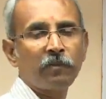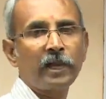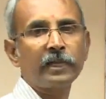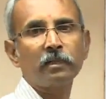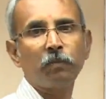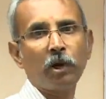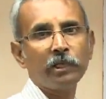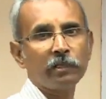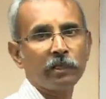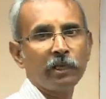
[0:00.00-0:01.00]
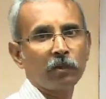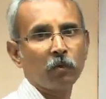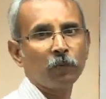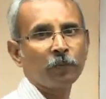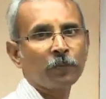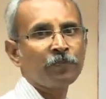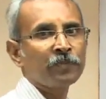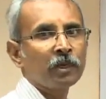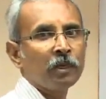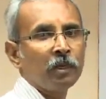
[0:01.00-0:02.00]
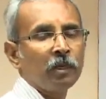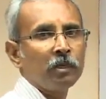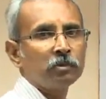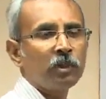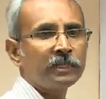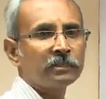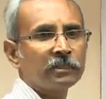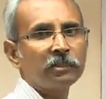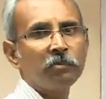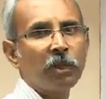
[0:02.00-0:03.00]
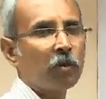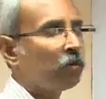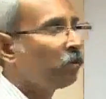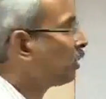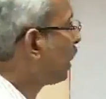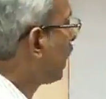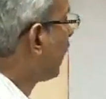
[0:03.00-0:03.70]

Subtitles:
the factor 0.82. So let's assume now